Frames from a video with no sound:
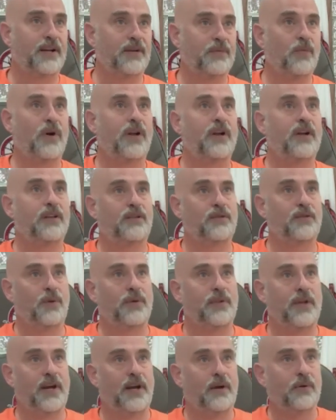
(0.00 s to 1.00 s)
wanted to throw
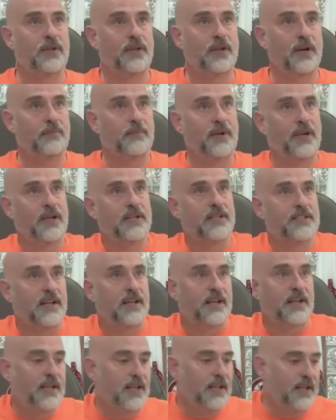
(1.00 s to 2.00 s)
that out there because
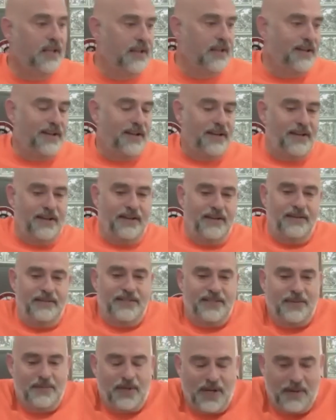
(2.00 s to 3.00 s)
I
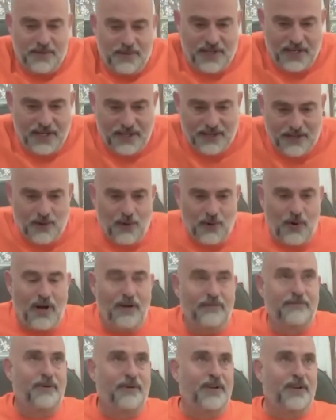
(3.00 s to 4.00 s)
sometimes tend to go
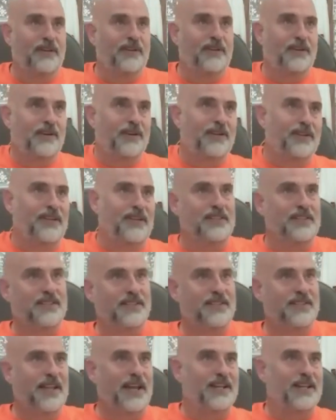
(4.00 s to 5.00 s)
off on
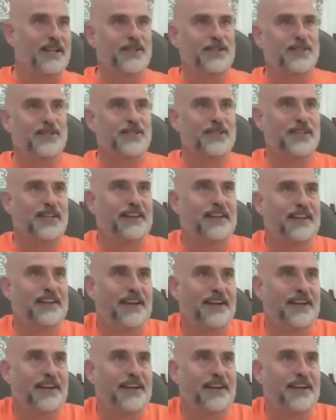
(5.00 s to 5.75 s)
these tangents, and